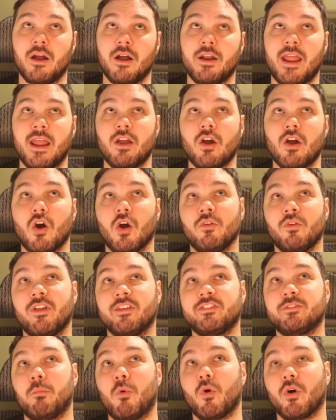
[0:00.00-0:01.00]
a card
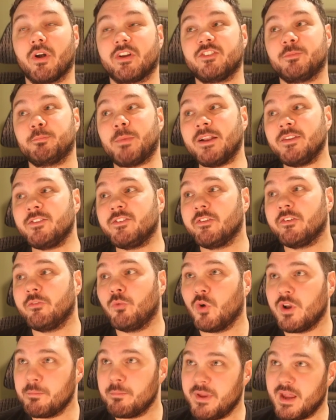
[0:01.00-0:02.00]
that's more expensive
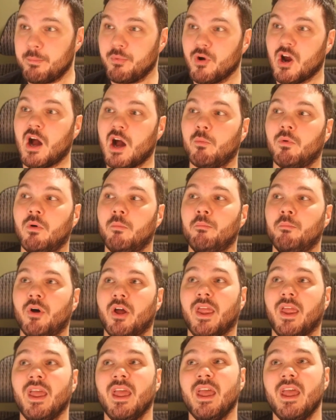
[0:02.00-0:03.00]
wouldn't be a problem, but